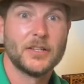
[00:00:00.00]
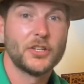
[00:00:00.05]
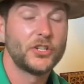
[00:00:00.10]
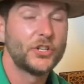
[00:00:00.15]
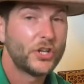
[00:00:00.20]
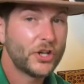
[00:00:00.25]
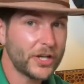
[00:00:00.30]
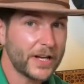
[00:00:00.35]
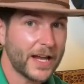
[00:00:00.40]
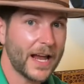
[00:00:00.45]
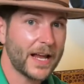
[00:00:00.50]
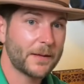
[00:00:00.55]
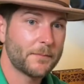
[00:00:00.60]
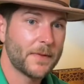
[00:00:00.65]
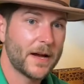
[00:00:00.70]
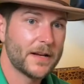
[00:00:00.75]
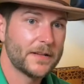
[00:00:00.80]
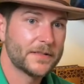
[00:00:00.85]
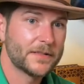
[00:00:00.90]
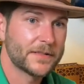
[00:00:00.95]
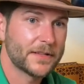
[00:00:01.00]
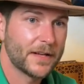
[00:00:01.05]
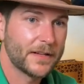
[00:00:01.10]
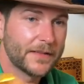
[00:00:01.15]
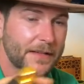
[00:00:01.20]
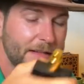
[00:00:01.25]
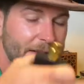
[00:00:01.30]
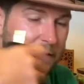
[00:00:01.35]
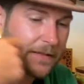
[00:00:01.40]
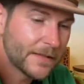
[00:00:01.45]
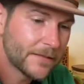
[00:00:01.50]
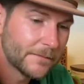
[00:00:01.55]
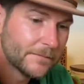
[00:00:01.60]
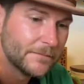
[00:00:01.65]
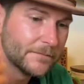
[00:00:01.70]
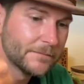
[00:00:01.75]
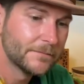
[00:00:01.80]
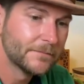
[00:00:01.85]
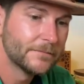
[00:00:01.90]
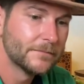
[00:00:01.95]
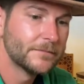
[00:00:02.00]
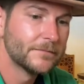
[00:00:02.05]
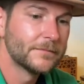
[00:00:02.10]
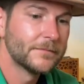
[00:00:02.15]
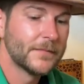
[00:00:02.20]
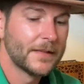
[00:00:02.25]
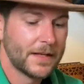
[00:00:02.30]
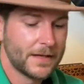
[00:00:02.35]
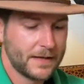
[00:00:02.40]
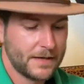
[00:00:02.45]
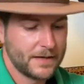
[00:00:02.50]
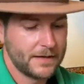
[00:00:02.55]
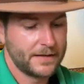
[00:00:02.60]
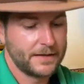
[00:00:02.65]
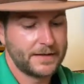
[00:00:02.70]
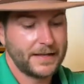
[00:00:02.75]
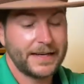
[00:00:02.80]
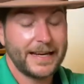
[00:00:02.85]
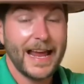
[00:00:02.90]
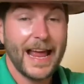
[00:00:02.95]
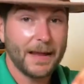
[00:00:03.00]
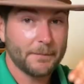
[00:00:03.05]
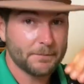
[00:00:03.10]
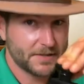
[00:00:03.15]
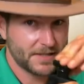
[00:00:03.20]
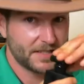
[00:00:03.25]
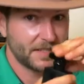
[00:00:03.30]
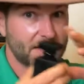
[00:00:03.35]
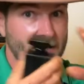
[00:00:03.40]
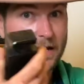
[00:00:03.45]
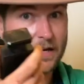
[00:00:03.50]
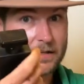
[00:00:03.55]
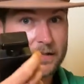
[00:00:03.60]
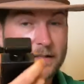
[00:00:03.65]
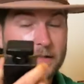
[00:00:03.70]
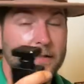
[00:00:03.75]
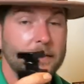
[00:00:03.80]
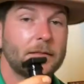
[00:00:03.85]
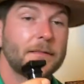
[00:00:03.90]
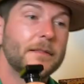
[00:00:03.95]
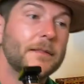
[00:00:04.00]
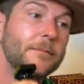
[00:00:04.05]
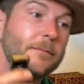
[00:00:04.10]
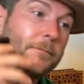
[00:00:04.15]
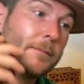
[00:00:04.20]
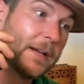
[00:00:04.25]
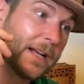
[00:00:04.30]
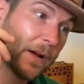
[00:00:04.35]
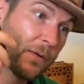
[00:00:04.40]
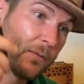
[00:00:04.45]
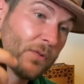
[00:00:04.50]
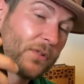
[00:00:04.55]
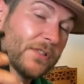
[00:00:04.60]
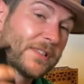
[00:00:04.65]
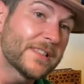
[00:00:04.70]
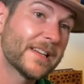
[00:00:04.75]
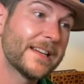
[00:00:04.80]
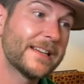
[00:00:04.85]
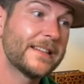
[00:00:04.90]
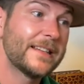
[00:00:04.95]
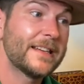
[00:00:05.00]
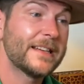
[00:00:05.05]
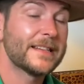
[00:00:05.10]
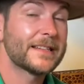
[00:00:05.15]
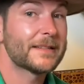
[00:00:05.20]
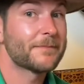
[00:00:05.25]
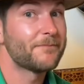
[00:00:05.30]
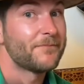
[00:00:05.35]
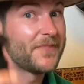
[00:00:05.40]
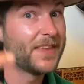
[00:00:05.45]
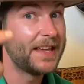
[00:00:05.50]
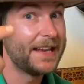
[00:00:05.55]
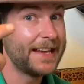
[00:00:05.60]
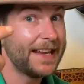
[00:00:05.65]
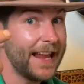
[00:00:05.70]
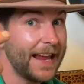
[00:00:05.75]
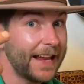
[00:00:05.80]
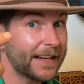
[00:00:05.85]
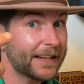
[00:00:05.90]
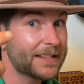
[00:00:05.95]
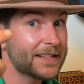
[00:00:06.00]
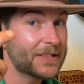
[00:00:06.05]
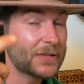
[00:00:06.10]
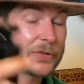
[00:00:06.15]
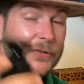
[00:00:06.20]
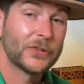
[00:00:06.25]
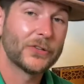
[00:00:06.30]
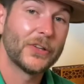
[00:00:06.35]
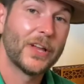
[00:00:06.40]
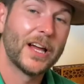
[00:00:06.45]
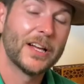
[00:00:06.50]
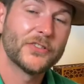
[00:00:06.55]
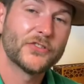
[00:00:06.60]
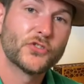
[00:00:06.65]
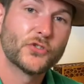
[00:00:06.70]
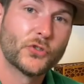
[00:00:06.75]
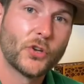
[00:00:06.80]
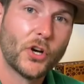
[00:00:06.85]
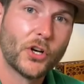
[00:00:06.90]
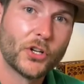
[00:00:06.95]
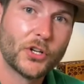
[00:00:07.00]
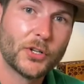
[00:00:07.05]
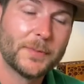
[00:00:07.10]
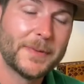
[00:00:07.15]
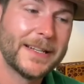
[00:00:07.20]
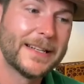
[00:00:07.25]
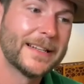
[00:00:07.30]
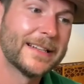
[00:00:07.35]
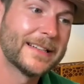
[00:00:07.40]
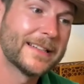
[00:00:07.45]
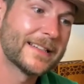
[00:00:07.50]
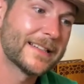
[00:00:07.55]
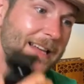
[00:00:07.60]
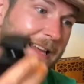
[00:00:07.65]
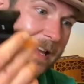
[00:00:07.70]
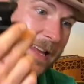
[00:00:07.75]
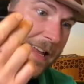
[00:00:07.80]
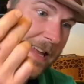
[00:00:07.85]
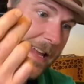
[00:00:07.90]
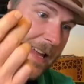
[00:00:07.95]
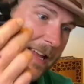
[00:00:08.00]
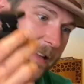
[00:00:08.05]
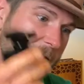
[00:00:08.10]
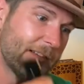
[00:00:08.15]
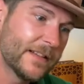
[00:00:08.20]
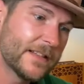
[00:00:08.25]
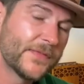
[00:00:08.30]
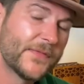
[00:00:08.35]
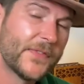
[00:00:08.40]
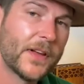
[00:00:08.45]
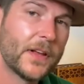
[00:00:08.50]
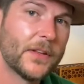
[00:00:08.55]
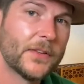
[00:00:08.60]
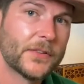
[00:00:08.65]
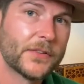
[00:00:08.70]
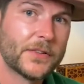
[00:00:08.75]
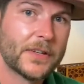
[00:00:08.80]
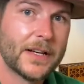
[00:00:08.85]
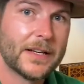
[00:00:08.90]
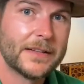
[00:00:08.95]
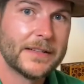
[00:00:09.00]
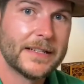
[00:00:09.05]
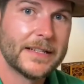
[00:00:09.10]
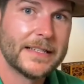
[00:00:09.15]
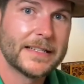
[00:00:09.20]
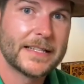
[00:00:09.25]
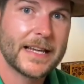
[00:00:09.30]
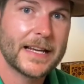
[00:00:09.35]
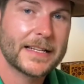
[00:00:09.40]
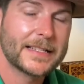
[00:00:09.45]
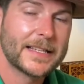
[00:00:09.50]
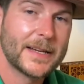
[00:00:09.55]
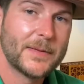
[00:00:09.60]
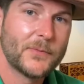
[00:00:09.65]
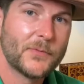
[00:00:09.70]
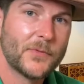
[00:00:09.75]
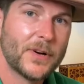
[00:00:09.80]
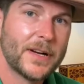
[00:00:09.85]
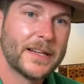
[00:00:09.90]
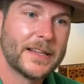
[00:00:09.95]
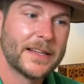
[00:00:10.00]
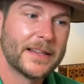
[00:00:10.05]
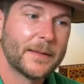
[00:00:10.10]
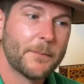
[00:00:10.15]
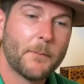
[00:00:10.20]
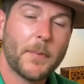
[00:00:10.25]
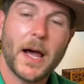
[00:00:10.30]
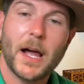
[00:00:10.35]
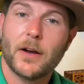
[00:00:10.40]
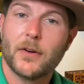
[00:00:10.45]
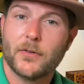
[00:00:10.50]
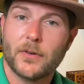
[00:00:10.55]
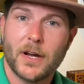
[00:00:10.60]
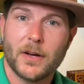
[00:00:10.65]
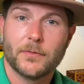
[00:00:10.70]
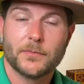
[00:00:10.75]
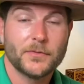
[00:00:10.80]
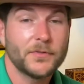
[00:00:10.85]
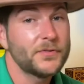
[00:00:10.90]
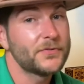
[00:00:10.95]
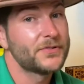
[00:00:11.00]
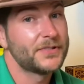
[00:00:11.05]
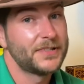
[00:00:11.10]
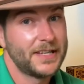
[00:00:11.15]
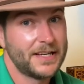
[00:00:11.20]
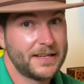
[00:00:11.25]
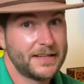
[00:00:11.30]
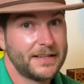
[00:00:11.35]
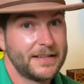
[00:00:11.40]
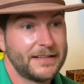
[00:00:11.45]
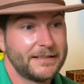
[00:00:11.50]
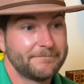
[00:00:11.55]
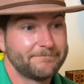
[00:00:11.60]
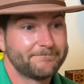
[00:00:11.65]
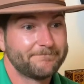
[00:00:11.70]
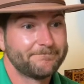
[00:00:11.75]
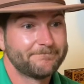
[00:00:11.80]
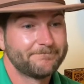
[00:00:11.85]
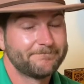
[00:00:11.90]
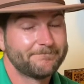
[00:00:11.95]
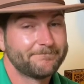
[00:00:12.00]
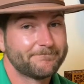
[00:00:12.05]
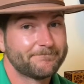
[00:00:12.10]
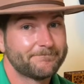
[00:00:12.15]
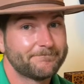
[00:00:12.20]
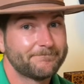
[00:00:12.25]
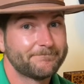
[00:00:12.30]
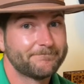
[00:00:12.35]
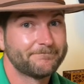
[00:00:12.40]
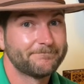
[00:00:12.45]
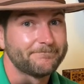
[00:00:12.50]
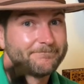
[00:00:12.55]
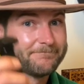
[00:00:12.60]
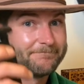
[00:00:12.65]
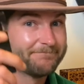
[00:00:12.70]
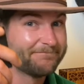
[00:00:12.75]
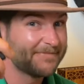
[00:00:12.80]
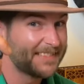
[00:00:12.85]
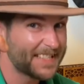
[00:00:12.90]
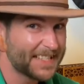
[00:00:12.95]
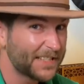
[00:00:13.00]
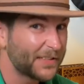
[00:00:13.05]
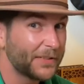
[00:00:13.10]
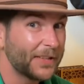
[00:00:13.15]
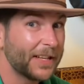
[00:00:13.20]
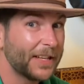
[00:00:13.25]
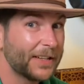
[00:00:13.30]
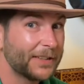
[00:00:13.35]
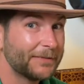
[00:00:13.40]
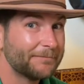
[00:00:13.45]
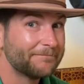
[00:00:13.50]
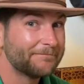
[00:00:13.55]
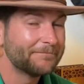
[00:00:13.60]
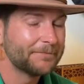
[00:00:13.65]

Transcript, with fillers: Good atomizers on this. The caps suck, but I will say this, the necks are a lot stronger because this fell on the ground the exact same way that the Baccarat Rouge did and it's still here.